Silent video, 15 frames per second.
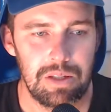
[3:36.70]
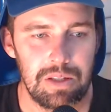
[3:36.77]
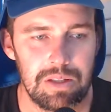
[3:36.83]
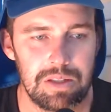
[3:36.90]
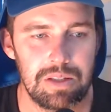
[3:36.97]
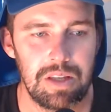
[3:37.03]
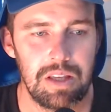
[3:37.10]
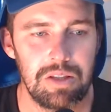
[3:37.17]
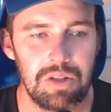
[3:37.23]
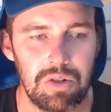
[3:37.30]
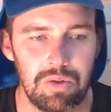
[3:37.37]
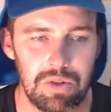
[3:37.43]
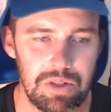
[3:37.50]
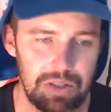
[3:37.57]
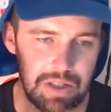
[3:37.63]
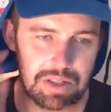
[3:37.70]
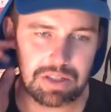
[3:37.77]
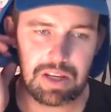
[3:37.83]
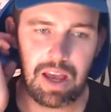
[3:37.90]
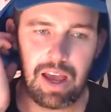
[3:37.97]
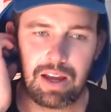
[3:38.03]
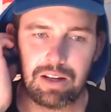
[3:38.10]
censorious
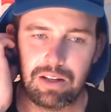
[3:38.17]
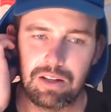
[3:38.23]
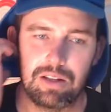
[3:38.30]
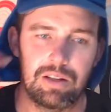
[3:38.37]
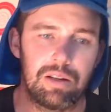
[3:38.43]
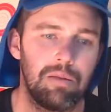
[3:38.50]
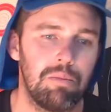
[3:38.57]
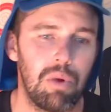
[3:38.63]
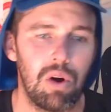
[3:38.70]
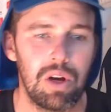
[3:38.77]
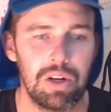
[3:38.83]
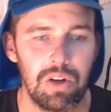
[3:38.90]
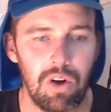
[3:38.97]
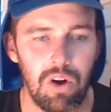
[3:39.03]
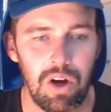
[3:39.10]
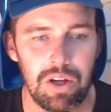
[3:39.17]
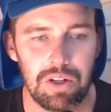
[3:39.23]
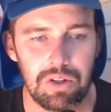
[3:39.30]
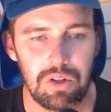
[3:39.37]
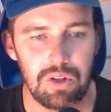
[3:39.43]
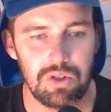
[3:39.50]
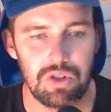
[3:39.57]
attack by an
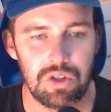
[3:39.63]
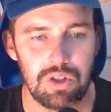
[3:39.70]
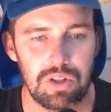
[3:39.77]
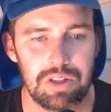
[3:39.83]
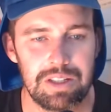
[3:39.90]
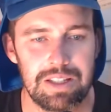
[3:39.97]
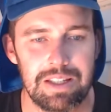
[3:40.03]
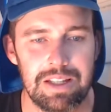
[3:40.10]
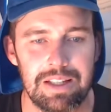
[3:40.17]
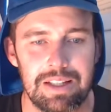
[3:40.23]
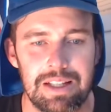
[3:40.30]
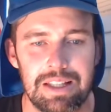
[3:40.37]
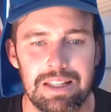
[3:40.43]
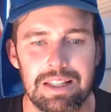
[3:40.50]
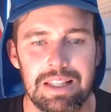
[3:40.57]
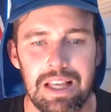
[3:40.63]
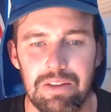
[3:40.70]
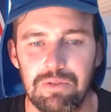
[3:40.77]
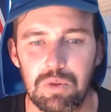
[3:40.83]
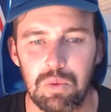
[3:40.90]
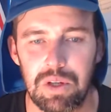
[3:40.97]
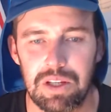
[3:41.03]
ideologically
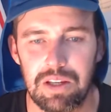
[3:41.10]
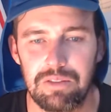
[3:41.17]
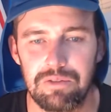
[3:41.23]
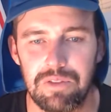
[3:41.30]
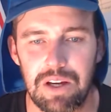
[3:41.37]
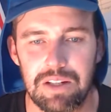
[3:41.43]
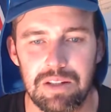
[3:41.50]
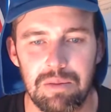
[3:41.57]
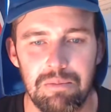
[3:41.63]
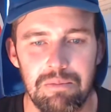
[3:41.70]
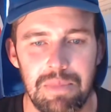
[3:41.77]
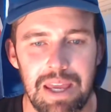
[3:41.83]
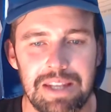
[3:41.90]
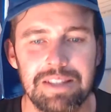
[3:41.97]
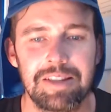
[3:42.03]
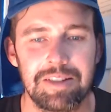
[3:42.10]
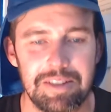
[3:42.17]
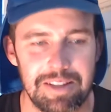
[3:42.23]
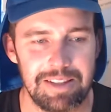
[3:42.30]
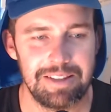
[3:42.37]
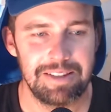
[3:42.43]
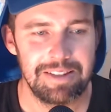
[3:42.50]
left-wing and
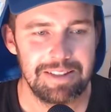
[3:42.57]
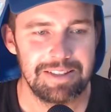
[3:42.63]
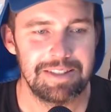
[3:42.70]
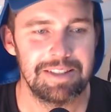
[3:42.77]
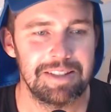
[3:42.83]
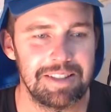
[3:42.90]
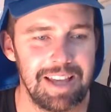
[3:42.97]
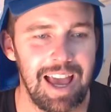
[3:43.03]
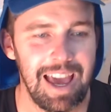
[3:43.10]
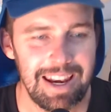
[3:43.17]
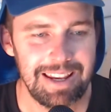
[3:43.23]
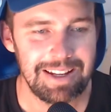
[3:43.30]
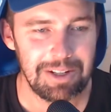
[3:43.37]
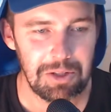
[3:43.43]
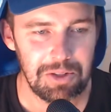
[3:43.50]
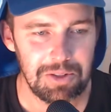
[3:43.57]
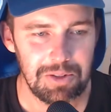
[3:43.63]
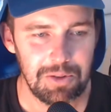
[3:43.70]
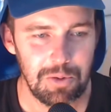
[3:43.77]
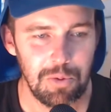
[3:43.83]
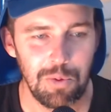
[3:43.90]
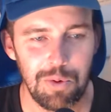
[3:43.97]
fundamentally satanic
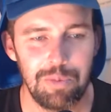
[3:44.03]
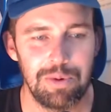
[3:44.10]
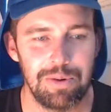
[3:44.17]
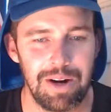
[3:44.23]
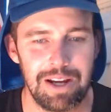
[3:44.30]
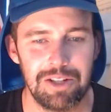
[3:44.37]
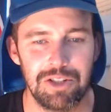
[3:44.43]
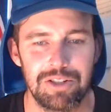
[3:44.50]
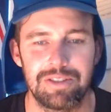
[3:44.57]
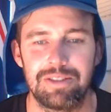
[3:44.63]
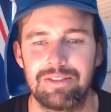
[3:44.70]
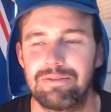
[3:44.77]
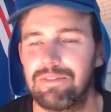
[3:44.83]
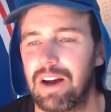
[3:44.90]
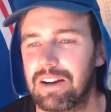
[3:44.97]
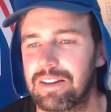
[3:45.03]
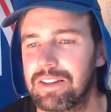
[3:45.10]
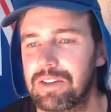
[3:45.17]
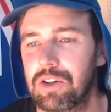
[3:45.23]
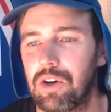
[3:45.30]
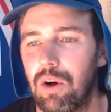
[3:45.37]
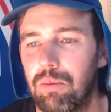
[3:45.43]
corporation.
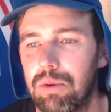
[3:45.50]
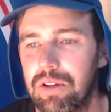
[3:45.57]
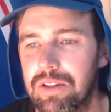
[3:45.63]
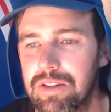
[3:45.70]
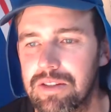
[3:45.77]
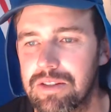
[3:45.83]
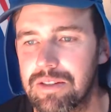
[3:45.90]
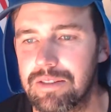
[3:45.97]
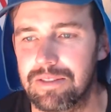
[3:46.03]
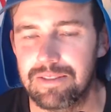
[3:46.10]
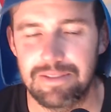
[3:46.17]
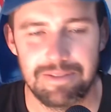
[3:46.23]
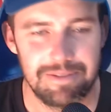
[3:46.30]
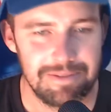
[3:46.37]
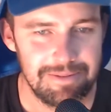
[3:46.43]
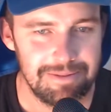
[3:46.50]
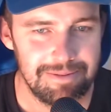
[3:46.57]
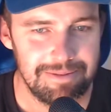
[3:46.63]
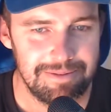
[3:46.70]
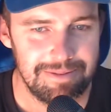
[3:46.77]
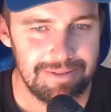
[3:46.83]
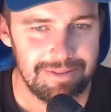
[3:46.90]
Fucking goblins.
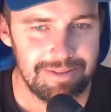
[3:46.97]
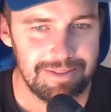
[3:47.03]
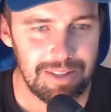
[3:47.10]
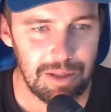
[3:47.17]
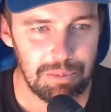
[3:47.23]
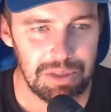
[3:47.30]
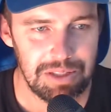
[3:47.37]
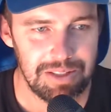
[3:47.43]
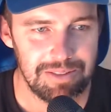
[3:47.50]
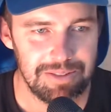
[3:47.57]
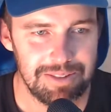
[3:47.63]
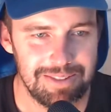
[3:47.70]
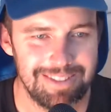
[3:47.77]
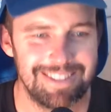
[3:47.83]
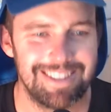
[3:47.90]
I believe it.